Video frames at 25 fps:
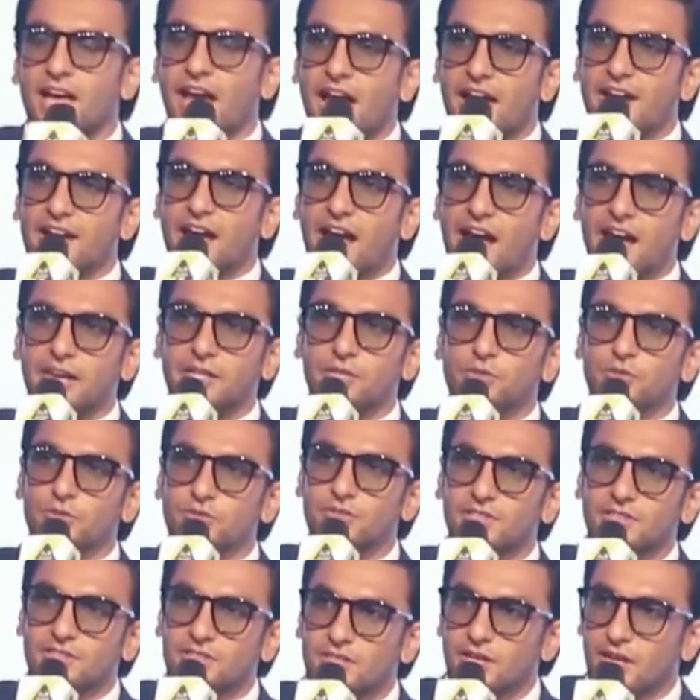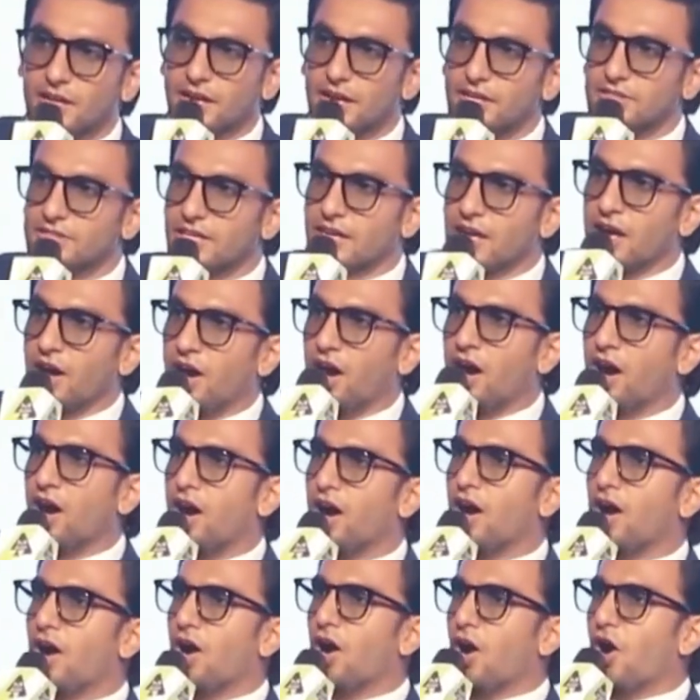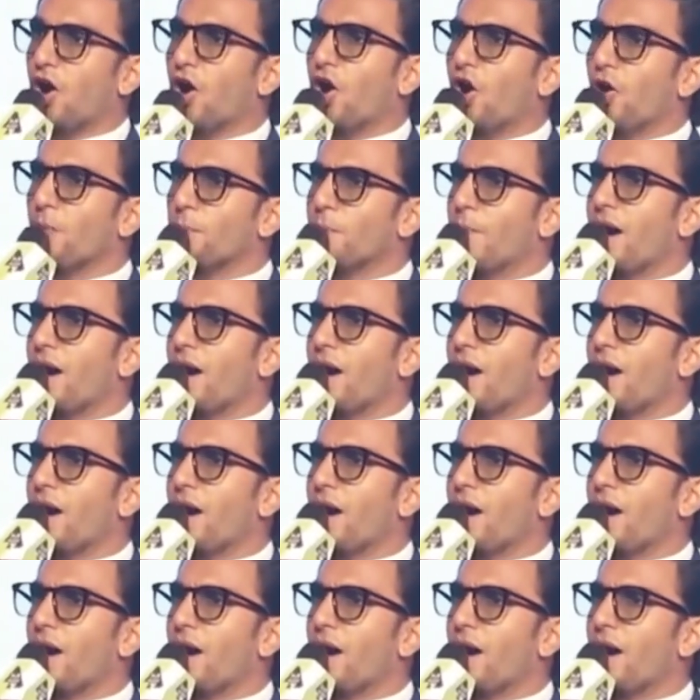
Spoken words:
And I took the turn. I was like, oh